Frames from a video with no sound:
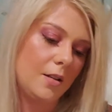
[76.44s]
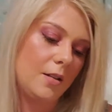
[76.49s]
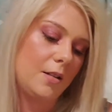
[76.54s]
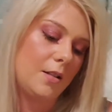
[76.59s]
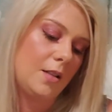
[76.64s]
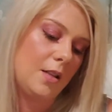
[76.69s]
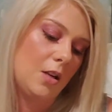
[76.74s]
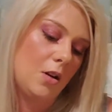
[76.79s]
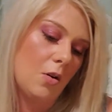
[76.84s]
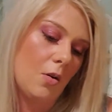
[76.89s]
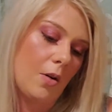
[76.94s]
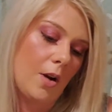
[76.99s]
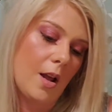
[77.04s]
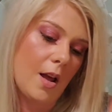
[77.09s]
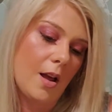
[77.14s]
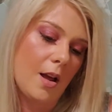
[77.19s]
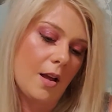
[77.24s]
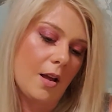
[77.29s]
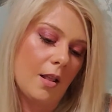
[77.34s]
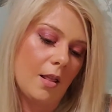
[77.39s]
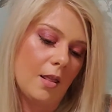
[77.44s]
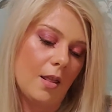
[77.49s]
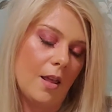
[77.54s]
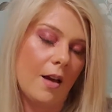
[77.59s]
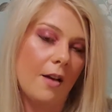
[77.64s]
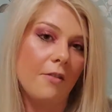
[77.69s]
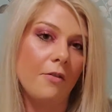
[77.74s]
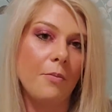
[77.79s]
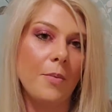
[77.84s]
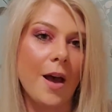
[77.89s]
Denona
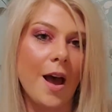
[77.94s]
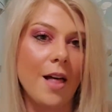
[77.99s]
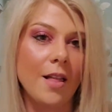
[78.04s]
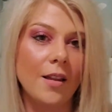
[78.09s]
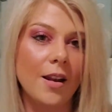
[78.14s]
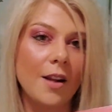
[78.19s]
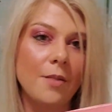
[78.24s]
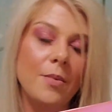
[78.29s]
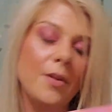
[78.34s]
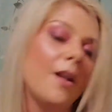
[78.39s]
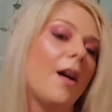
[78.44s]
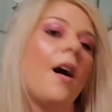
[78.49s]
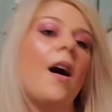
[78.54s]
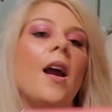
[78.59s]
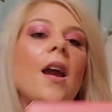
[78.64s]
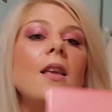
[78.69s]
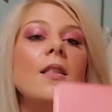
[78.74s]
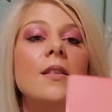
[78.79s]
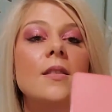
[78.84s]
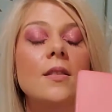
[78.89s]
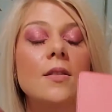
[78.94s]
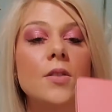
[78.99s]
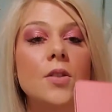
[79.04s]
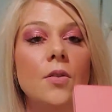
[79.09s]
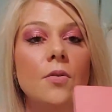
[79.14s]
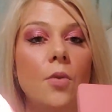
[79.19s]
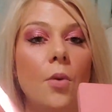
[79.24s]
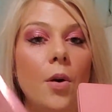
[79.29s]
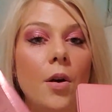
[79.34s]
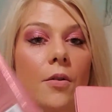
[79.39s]
Love Palette. I've been eyeing this in
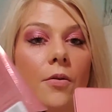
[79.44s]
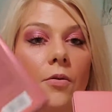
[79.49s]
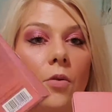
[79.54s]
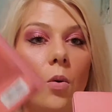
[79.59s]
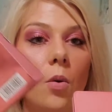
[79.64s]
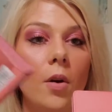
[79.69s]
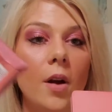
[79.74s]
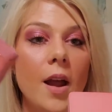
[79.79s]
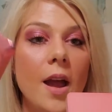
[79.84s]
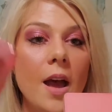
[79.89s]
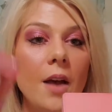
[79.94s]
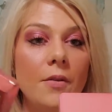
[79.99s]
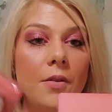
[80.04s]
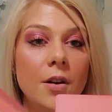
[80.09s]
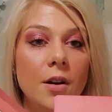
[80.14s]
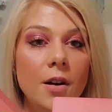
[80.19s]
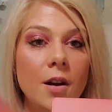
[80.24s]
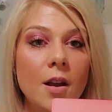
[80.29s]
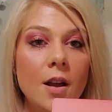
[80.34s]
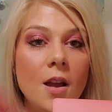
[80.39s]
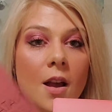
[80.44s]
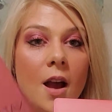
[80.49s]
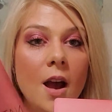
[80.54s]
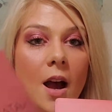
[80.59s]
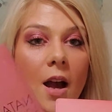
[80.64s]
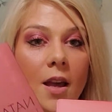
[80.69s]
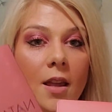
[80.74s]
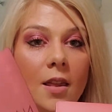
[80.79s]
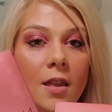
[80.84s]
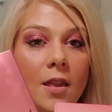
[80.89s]
Sephora forever.
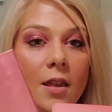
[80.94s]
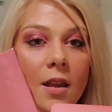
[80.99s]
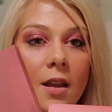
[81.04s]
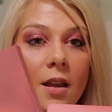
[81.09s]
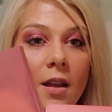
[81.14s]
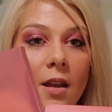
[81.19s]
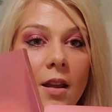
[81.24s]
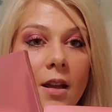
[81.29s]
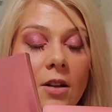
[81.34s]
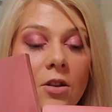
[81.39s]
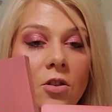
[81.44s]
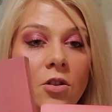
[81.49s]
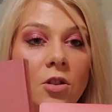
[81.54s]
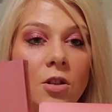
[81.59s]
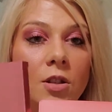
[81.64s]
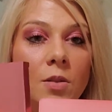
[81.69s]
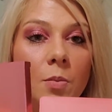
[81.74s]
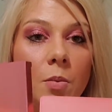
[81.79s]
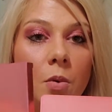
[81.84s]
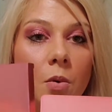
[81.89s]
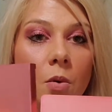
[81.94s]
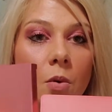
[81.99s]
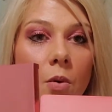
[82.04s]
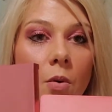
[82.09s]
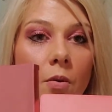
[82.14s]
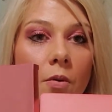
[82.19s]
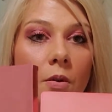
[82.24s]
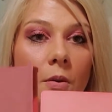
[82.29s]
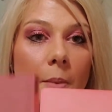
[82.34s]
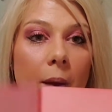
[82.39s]
I think it's just
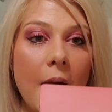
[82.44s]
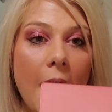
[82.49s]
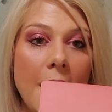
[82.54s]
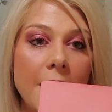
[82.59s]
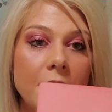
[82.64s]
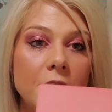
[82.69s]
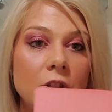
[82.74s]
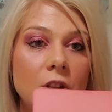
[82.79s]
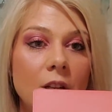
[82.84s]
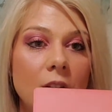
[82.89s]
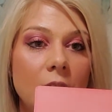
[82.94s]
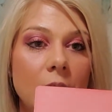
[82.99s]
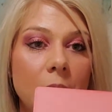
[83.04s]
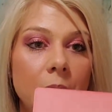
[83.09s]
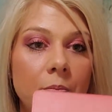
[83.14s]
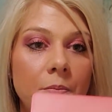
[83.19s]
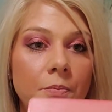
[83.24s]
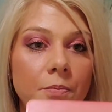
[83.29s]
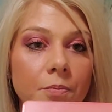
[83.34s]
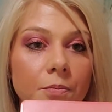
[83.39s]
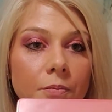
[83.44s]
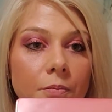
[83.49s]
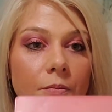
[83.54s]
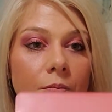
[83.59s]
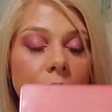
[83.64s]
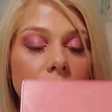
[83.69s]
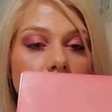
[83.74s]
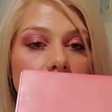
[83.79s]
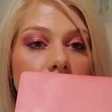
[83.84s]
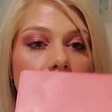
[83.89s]
beautiful packaging.
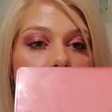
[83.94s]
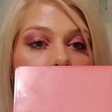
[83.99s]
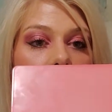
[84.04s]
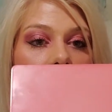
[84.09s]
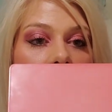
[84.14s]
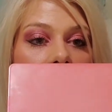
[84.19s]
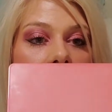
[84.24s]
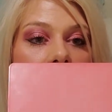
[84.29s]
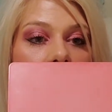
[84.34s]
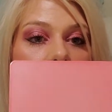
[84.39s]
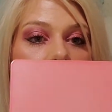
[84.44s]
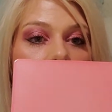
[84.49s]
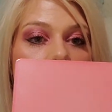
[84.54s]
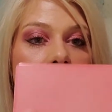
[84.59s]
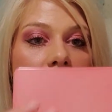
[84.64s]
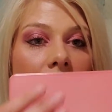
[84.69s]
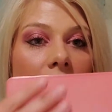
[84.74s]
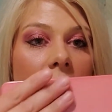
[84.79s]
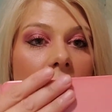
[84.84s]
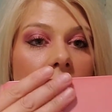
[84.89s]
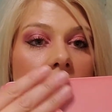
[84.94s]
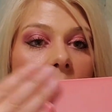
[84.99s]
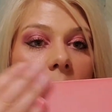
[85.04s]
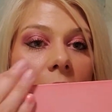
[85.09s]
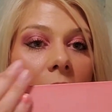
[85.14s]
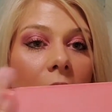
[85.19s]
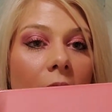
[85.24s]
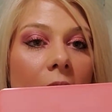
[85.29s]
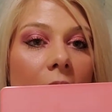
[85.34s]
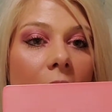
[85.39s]
Excuse the nails. We
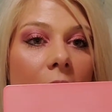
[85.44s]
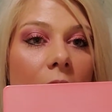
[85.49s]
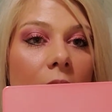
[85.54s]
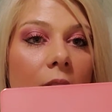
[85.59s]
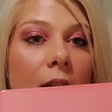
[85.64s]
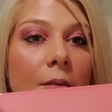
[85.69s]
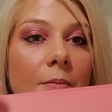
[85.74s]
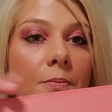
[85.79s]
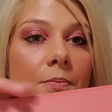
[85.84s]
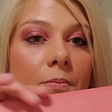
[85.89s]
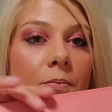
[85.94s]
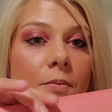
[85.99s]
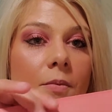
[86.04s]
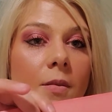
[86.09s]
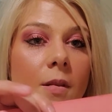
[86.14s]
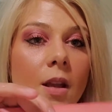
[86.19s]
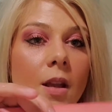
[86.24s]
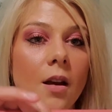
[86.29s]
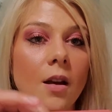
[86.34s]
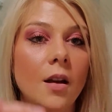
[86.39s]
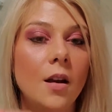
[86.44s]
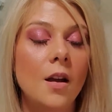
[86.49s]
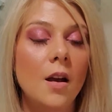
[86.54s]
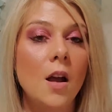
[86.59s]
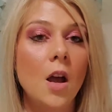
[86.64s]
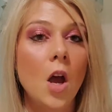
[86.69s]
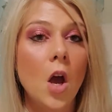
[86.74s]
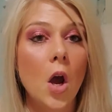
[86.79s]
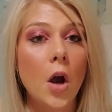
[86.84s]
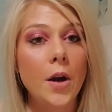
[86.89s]
all have
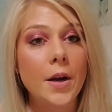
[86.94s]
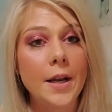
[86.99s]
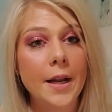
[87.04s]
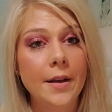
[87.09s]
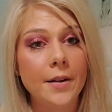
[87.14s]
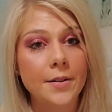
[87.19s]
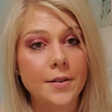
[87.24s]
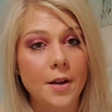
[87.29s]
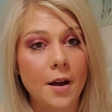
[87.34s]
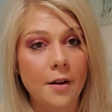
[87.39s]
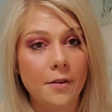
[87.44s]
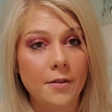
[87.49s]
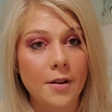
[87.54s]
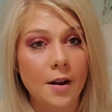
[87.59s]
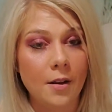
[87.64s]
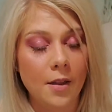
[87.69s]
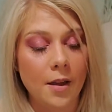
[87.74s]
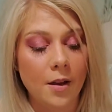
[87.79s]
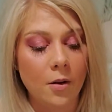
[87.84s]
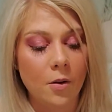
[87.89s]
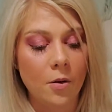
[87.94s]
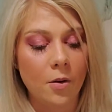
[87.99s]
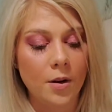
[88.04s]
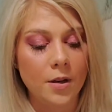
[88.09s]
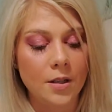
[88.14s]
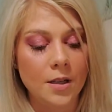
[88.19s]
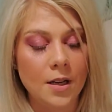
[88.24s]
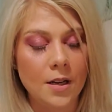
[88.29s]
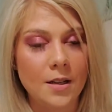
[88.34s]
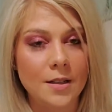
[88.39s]
our nails off now that
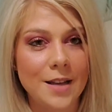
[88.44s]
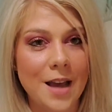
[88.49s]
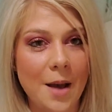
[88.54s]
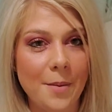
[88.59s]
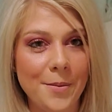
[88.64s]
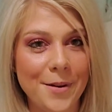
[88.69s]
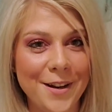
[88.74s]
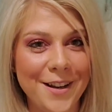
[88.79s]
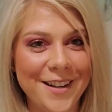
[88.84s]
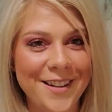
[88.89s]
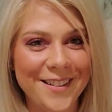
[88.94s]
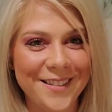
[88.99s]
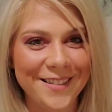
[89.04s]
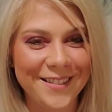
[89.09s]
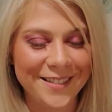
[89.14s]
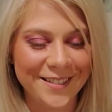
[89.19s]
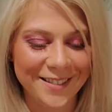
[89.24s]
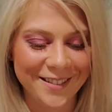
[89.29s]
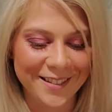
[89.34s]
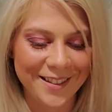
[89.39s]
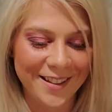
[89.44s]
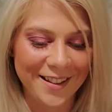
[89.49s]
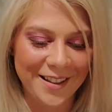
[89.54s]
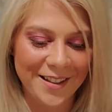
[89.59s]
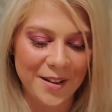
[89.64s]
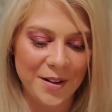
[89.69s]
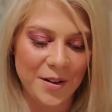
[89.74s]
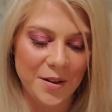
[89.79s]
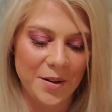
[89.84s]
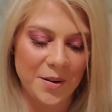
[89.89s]
quarantine is happening.
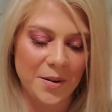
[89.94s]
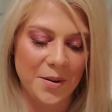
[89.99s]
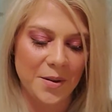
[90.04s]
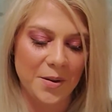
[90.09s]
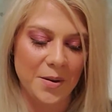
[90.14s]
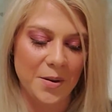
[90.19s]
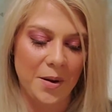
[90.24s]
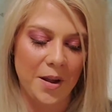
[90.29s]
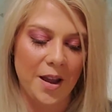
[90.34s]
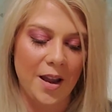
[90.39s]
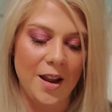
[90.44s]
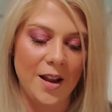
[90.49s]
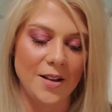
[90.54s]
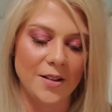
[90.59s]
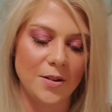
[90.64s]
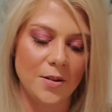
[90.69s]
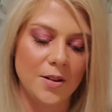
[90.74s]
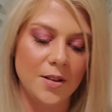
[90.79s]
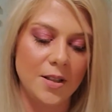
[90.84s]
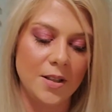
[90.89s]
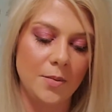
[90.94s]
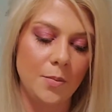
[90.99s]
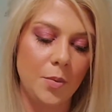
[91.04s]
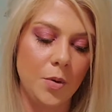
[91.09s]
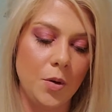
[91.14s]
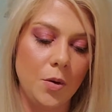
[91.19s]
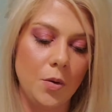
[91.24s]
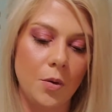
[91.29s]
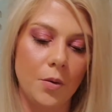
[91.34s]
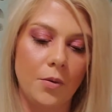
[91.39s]
Okay, so this is
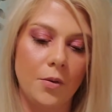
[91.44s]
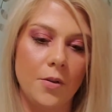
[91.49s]
beautiful.